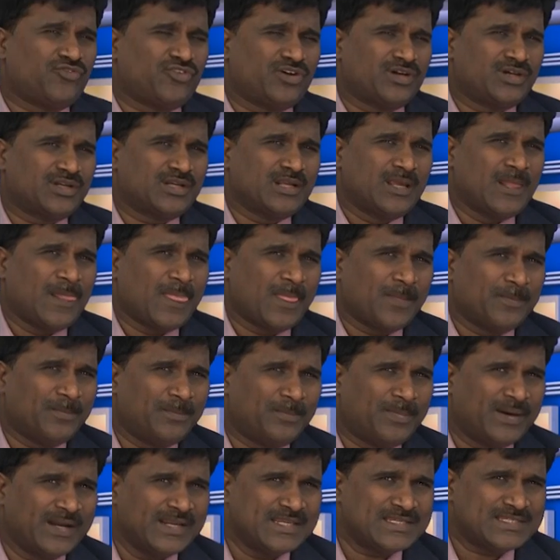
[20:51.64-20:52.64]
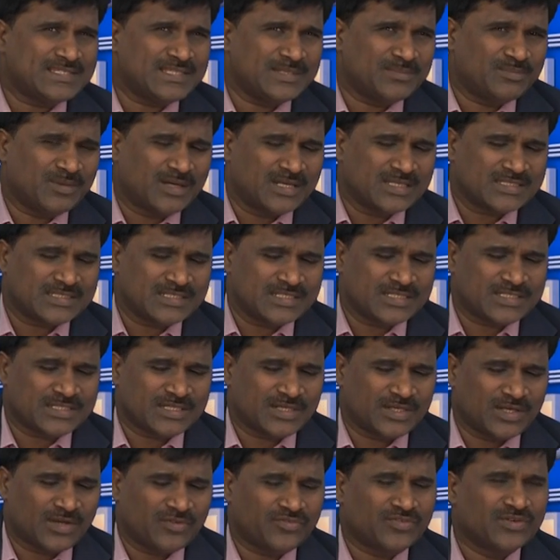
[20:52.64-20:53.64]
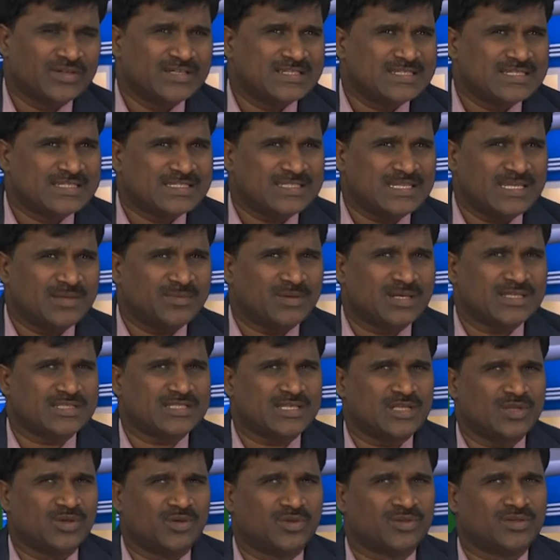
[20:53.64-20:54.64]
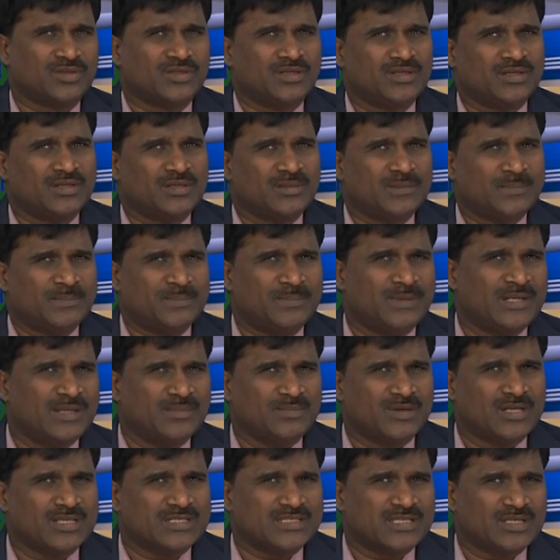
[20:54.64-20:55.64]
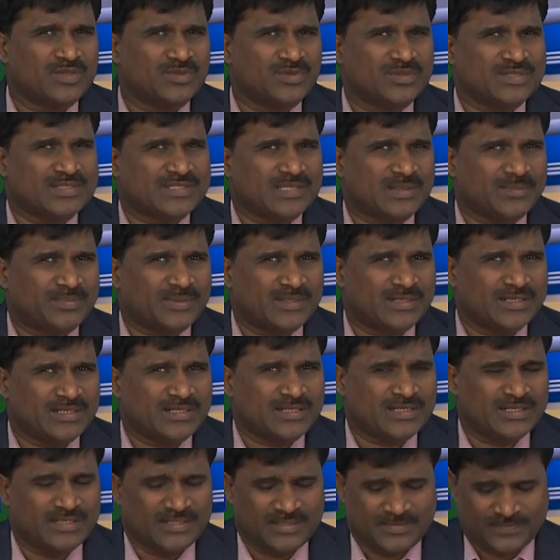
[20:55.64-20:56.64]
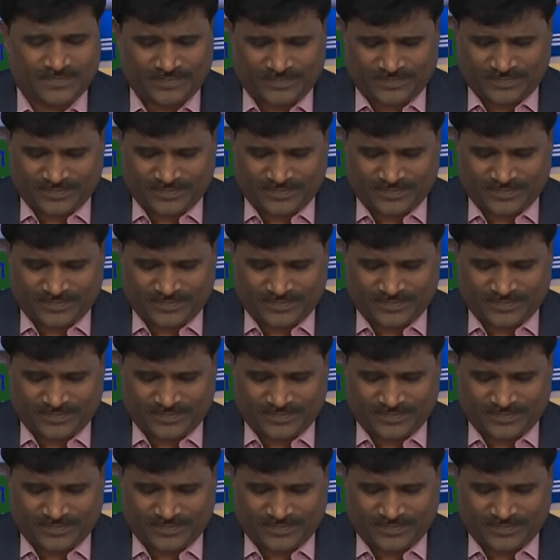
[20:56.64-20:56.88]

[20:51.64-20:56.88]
for BiCMOS mass instead of C MOS alone, B mass alone separately